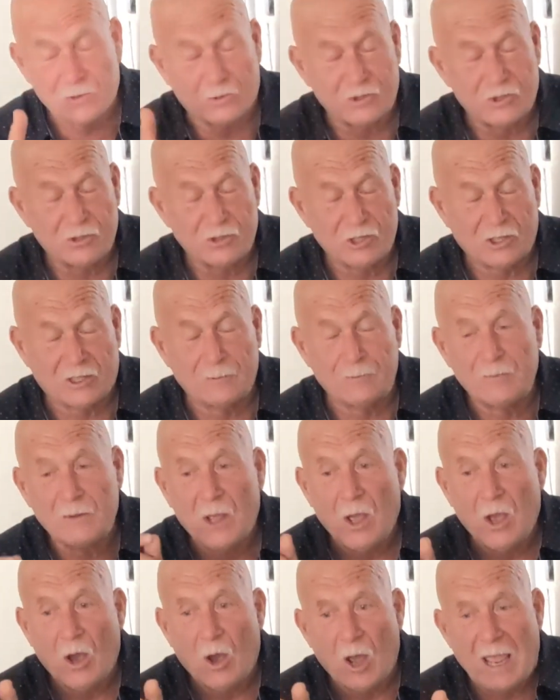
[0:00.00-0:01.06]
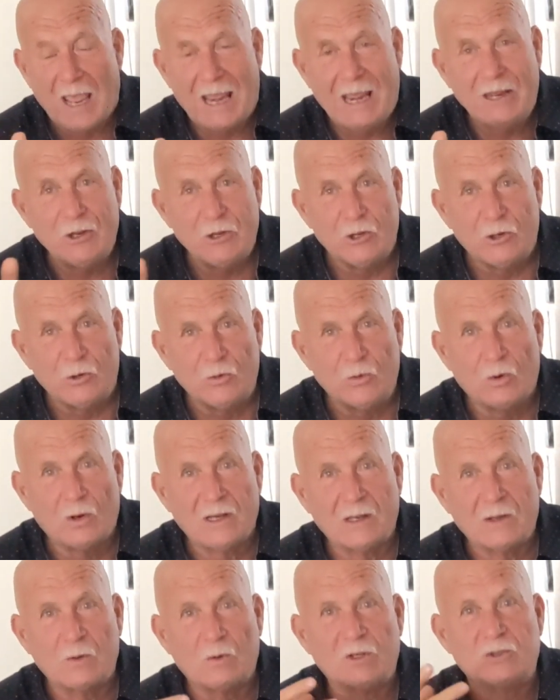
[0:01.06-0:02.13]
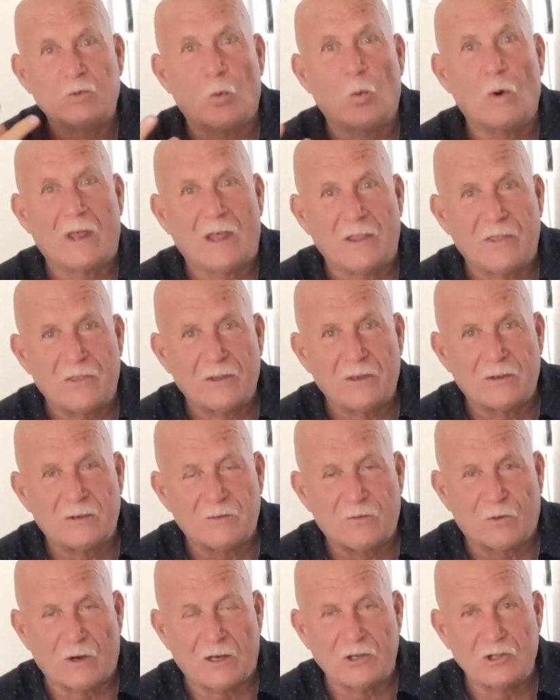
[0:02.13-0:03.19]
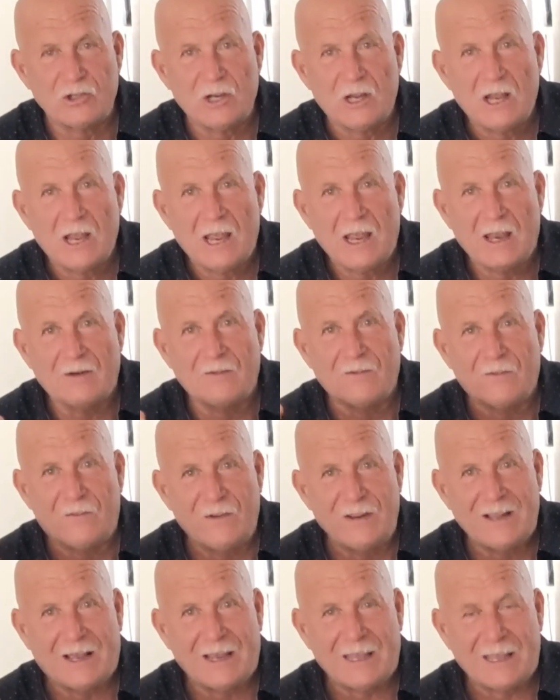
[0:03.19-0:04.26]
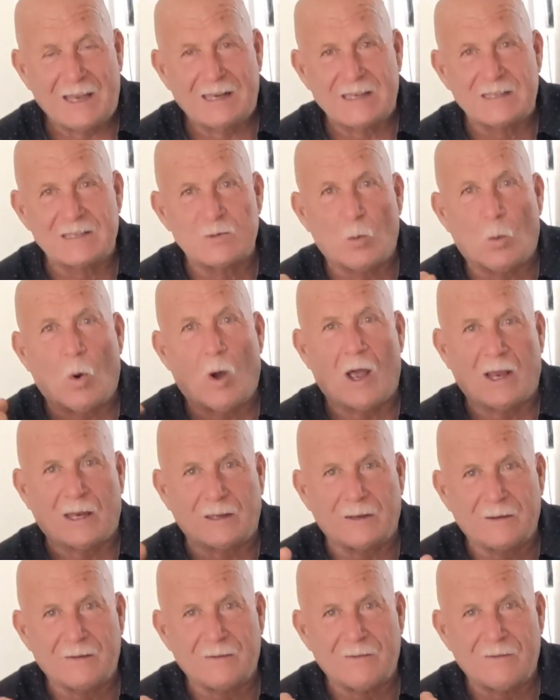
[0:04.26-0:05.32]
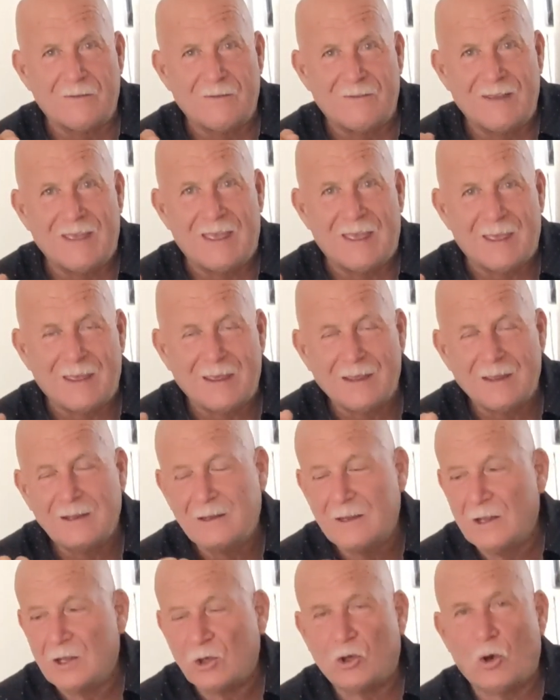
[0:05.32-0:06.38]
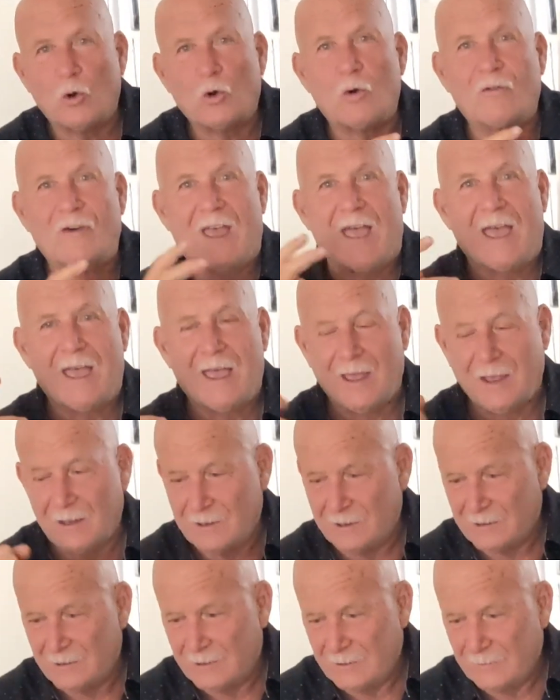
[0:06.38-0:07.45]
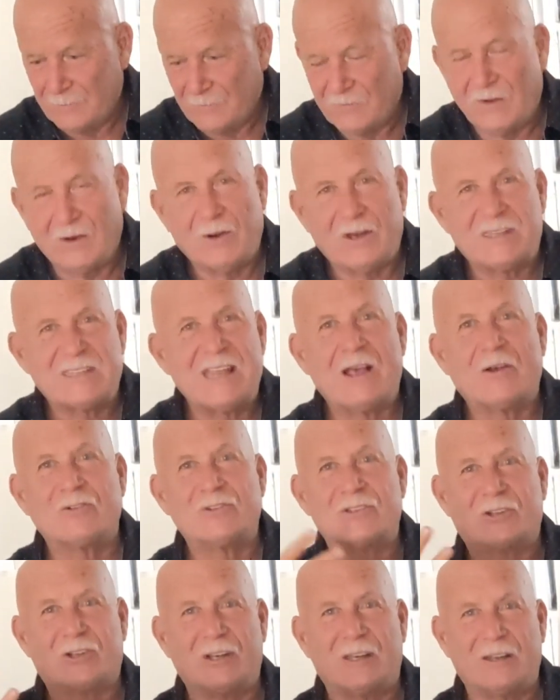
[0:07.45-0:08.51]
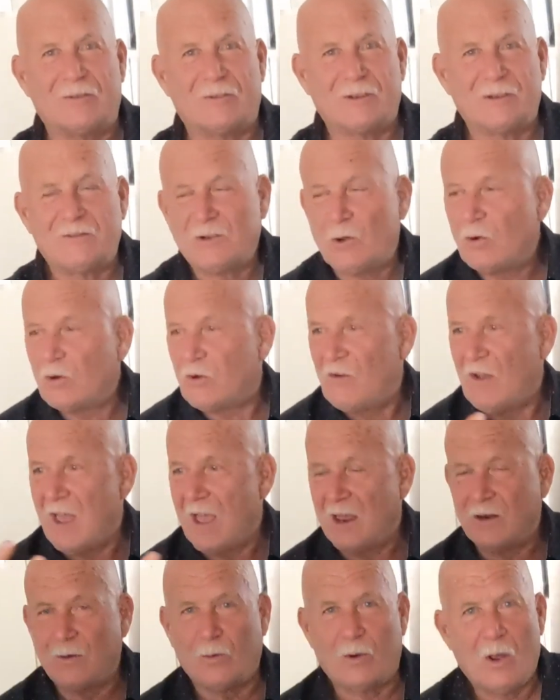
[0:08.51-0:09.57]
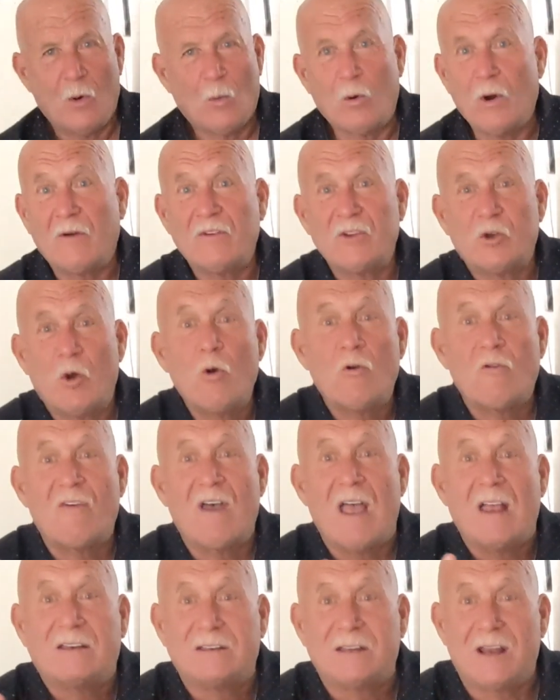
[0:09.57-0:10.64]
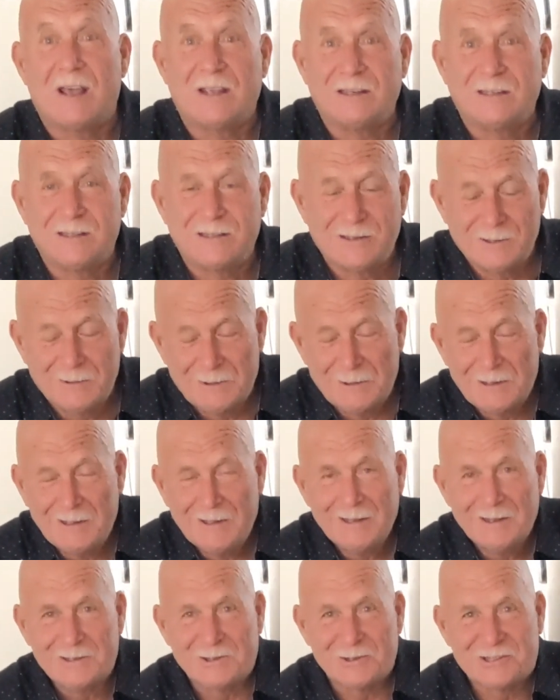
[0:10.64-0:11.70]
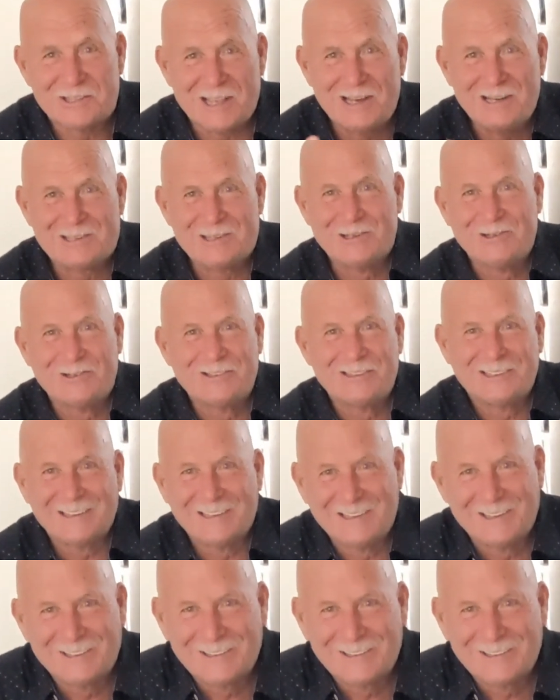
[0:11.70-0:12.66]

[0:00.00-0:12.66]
or chicken. A-U is with in French, and V-I-N is wine, vin. Coq au vin. Very sounds good even. Coq au vin. We're having coq au vin tonight. So stay tuned.